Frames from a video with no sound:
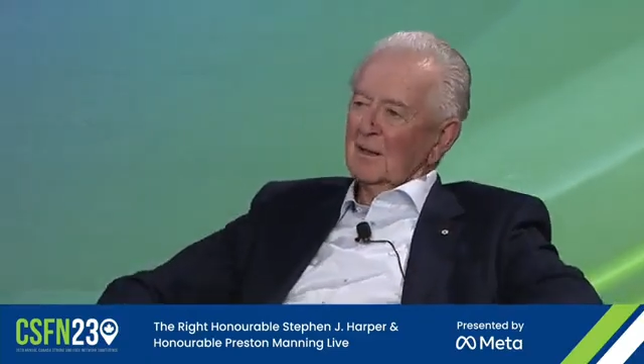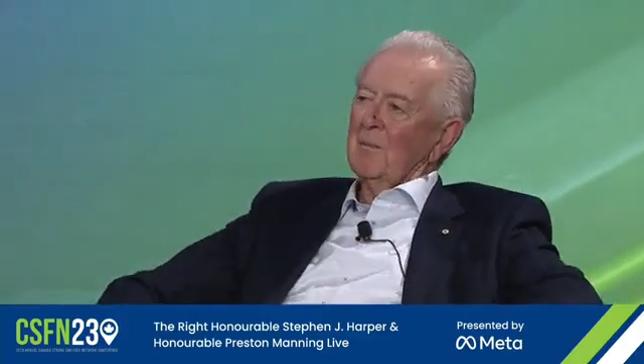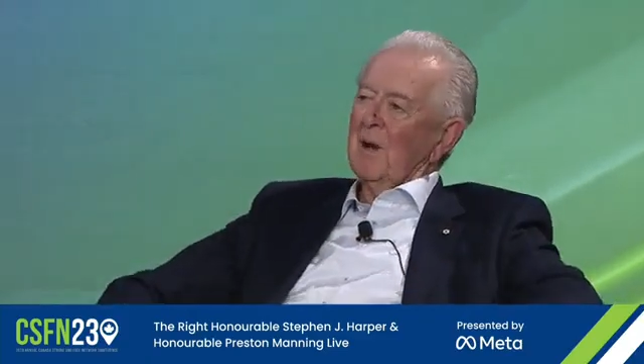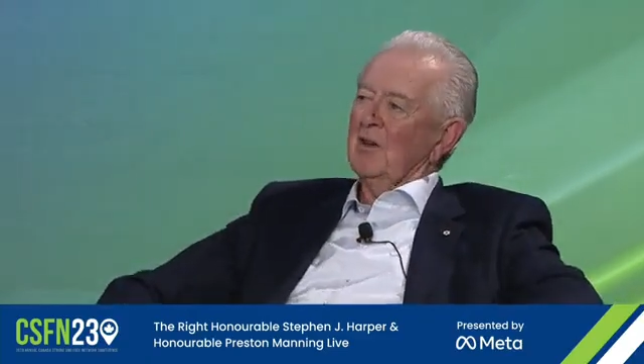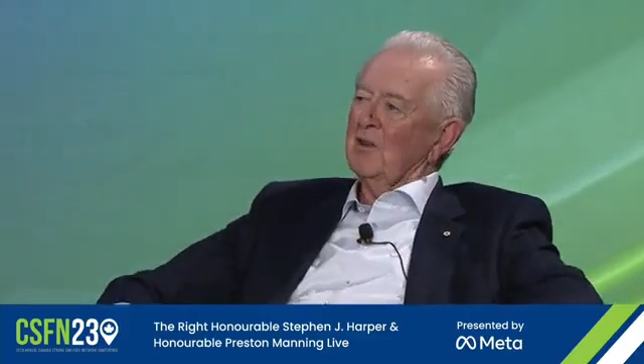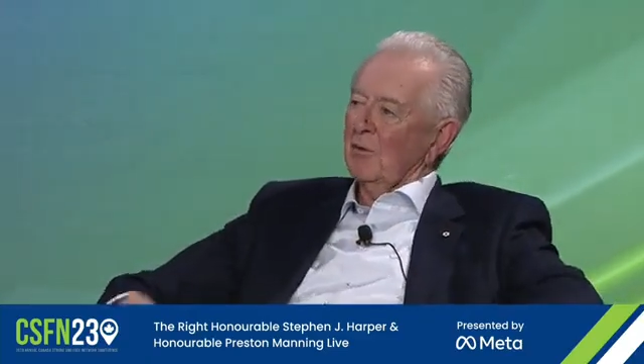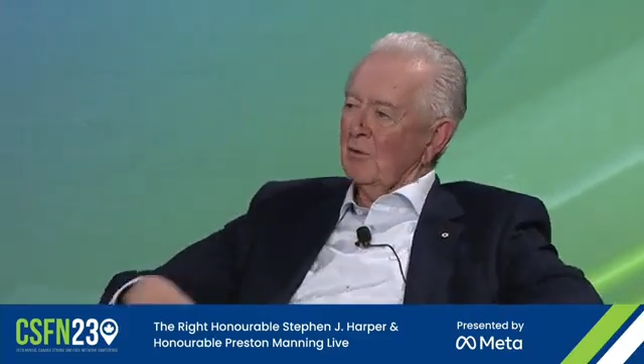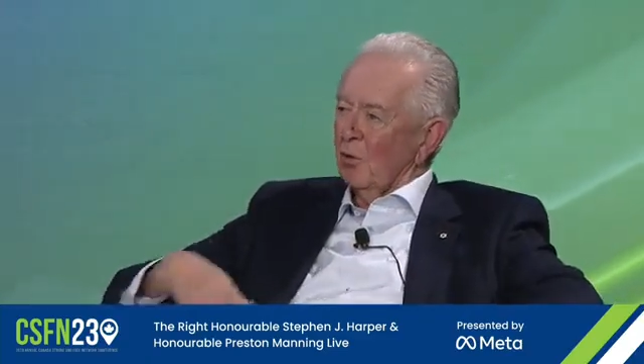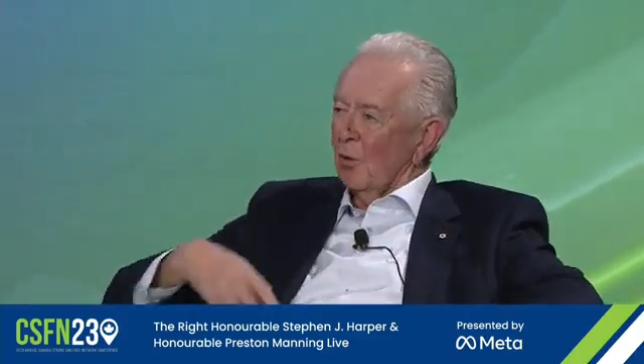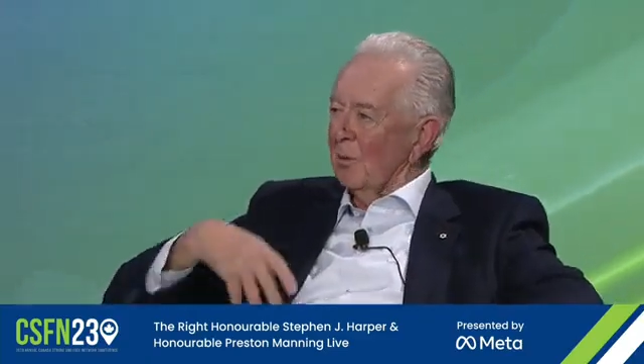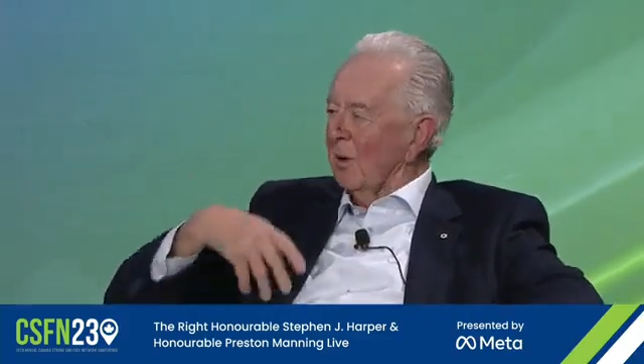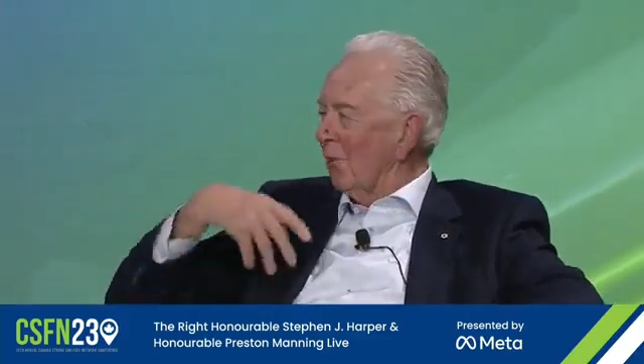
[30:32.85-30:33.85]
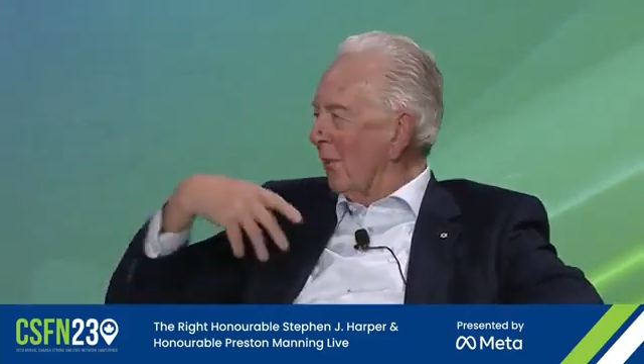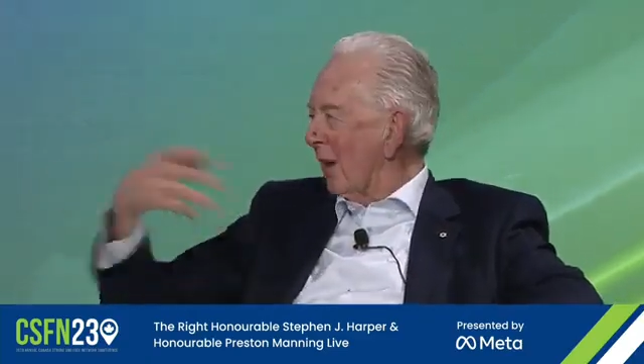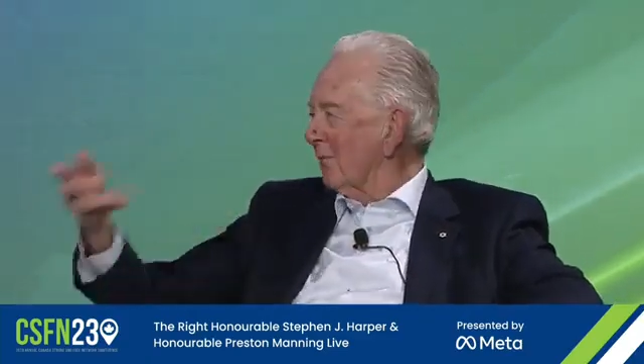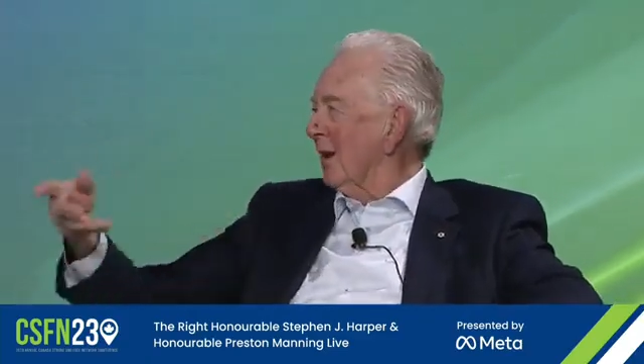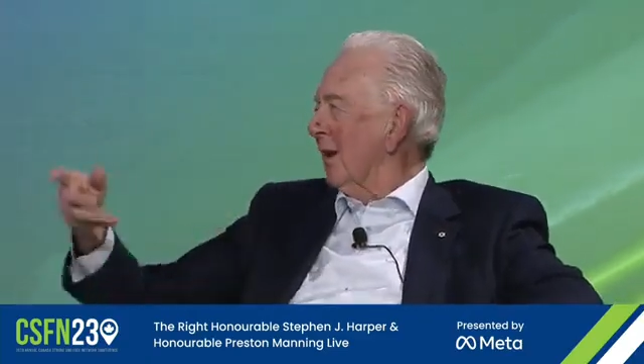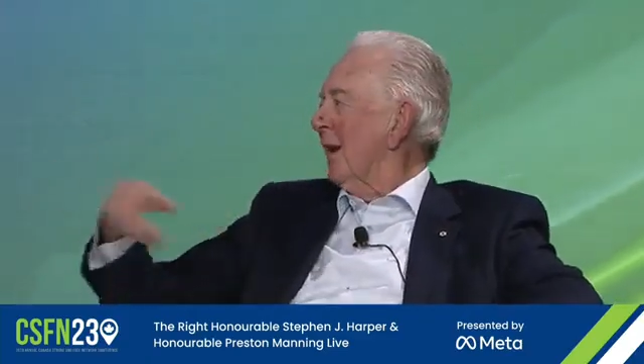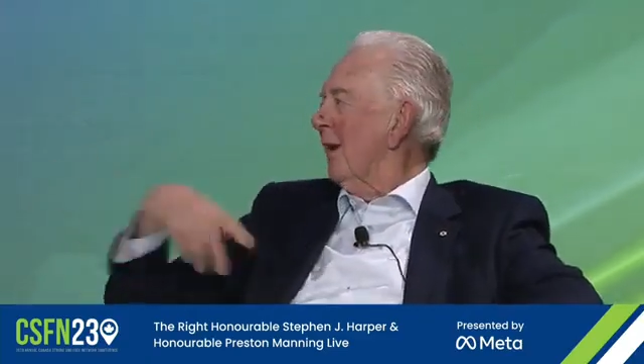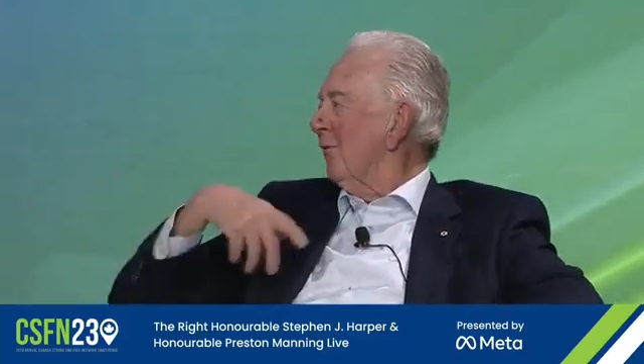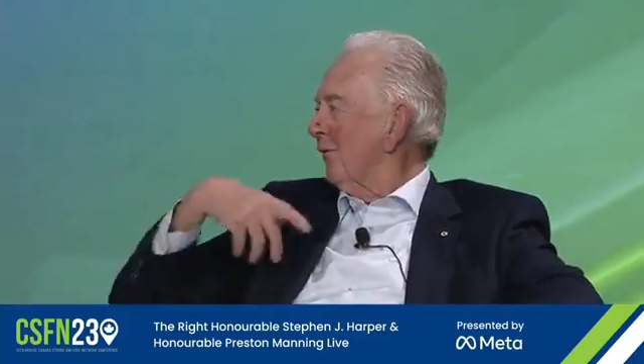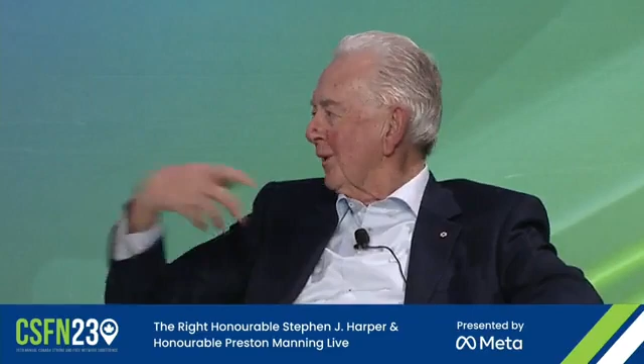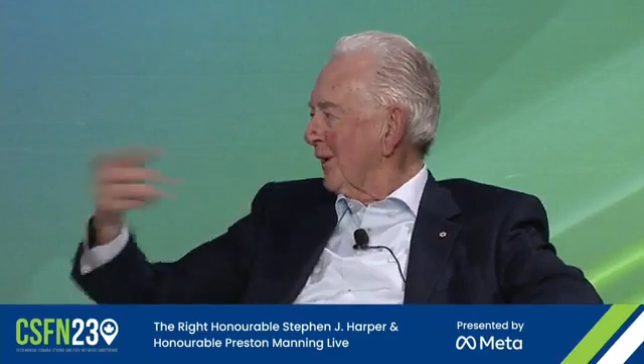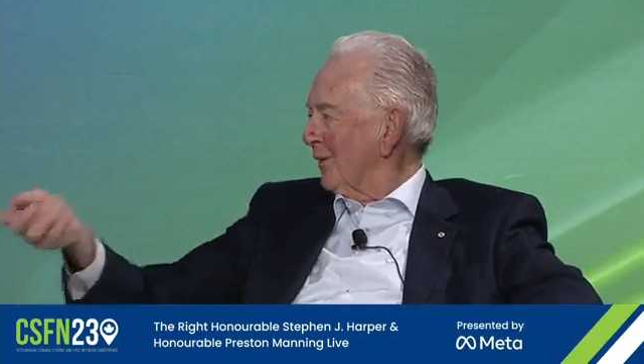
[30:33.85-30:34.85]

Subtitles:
managed to rope in Ralph Klein,